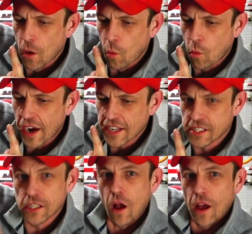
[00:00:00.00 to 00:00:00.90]
when I
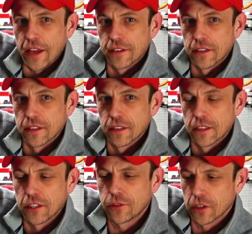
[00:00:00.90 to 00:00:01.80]
saw it,
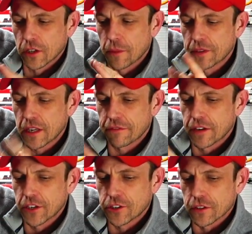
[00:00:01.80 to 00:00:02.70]
you can look up the
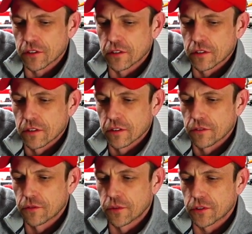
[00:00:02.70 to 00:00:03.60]
definitions
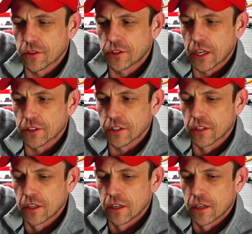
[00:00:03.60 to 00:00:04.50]
through the search engine,
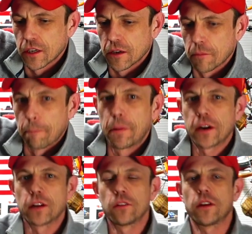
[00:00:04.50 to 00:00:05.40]
but
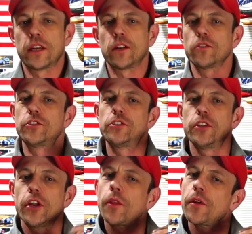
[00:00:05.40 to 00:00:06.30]
it'll
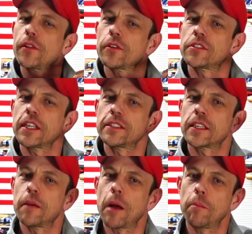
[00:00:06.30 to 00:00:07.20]
you know those things that
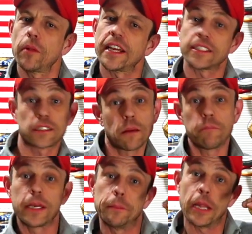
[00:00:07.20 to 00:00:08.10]
come up, like some
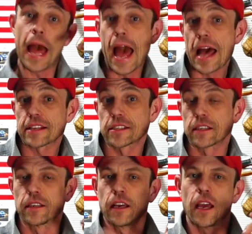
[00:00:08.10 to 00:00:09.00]
people ask,
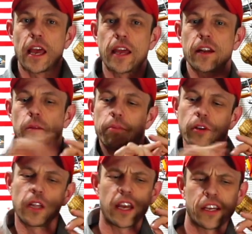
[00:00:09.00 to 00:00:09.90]
and it'll
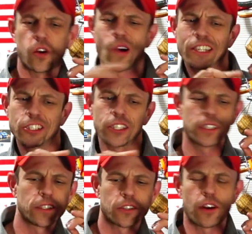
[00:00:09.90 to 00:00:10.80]
put like
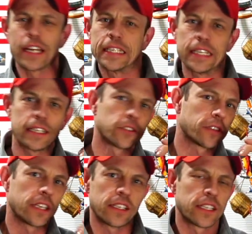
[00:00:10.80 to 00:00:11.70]
questions or ideas or
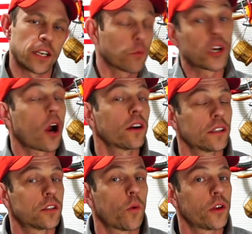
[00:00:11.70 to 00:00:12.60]
things there
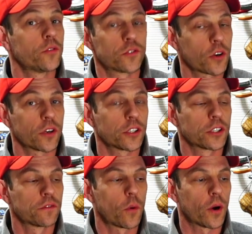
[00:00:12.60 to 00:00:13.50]
regardless of what you search
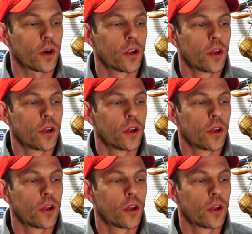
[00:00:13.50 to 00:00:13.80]
for.